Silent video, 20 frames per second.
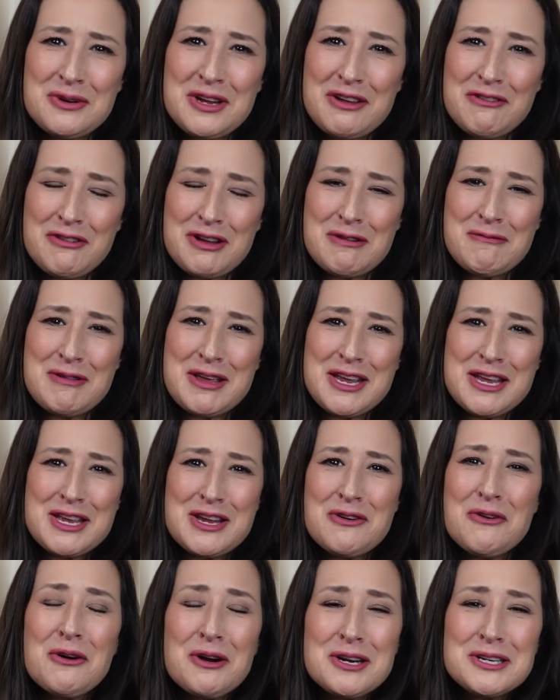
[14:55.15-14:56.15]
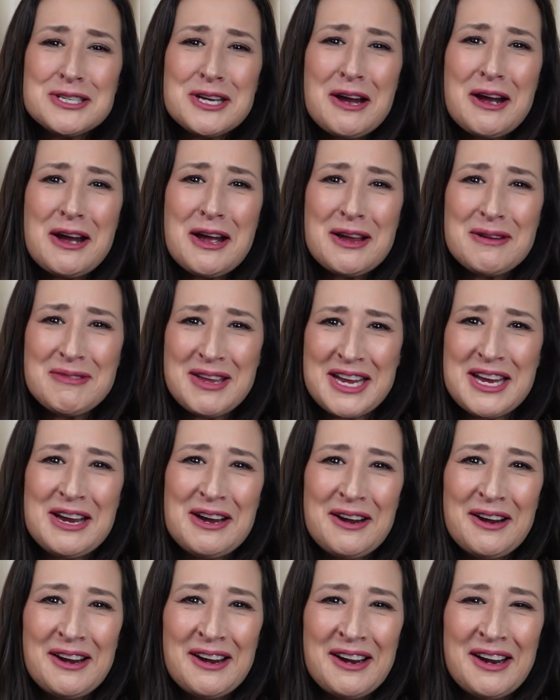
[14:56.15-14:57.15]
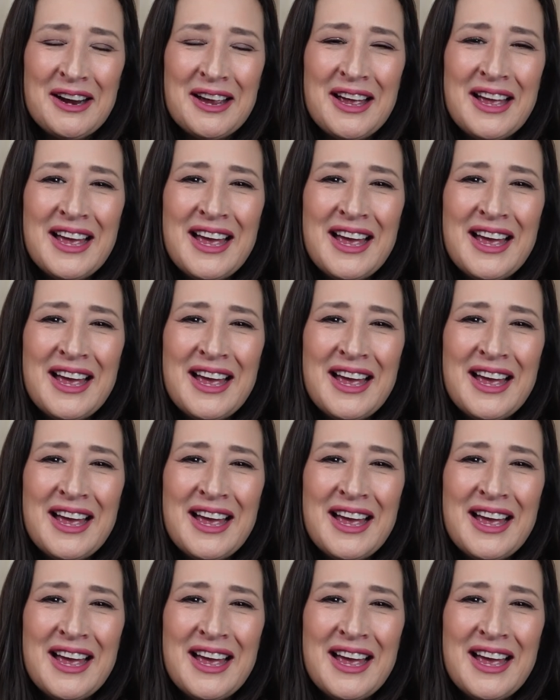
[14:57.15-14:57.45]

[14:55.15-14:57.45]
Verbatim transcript: giving me your time here.